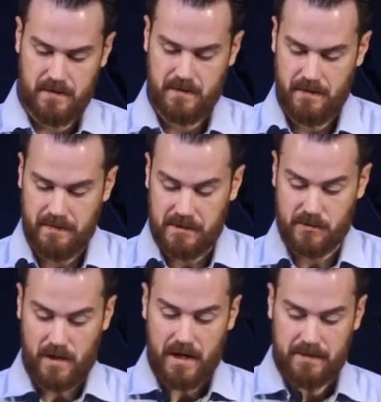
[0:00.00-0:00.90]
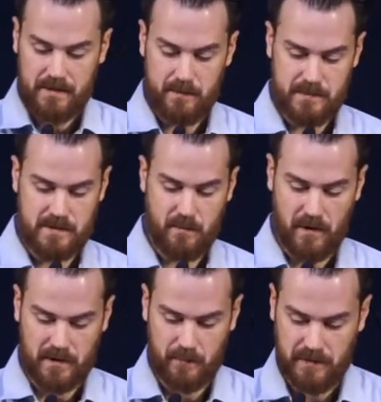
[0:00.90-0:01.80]
They dragged them to the
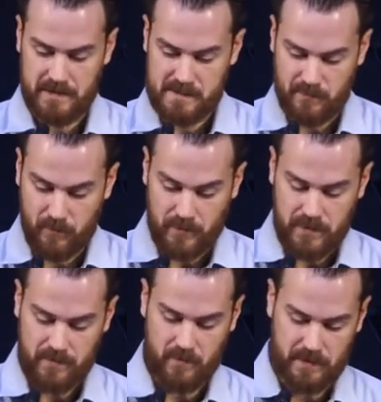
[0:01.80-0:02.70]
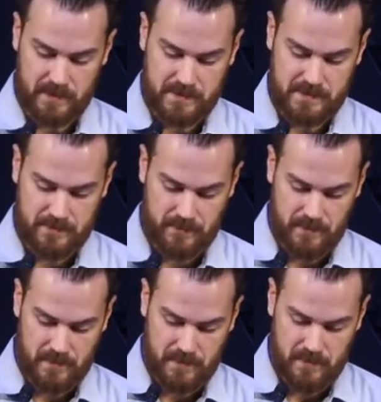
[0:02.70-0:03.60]
marketplace before the authorities
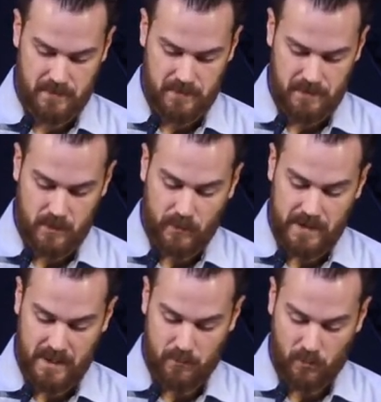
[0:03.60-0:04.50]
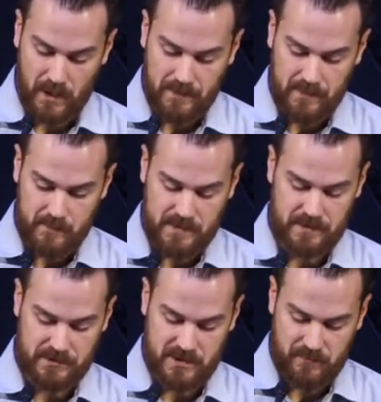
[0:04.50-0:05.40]
and when they had brought them to
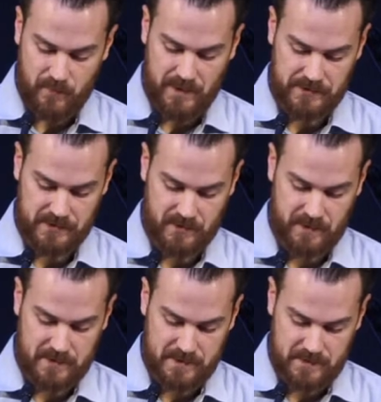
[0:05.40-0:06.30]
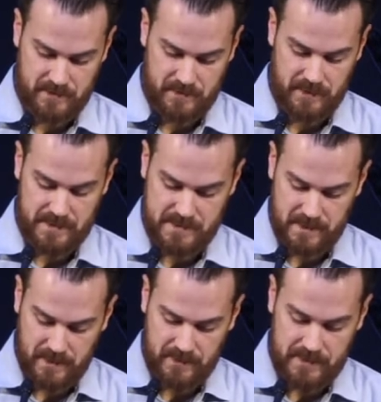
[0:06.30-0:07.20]
the chief magistrates, they
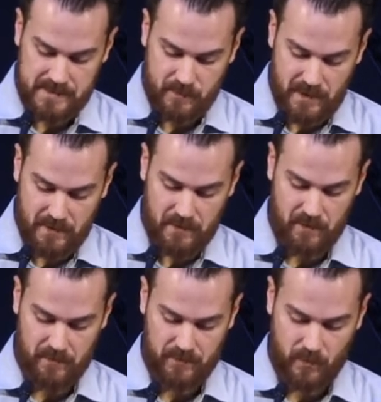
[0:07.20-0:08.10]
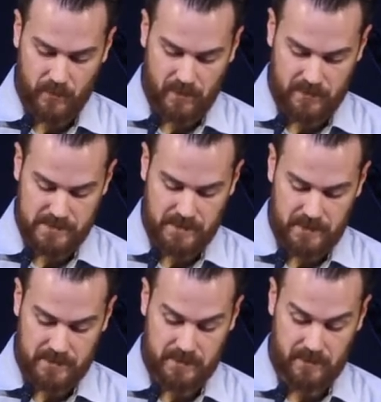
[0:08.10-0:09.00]
said, These men are throwing our city
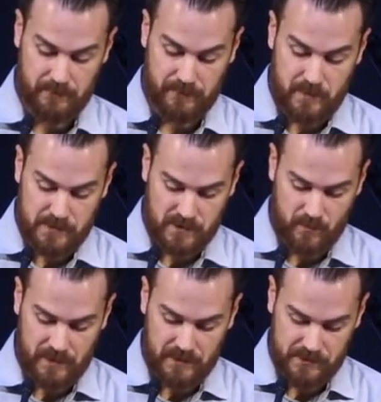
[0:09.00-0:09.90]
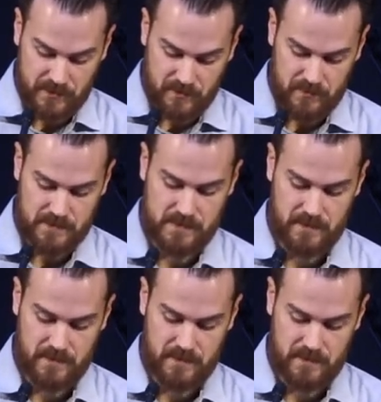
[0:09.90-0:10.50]
into confusion, being Jews,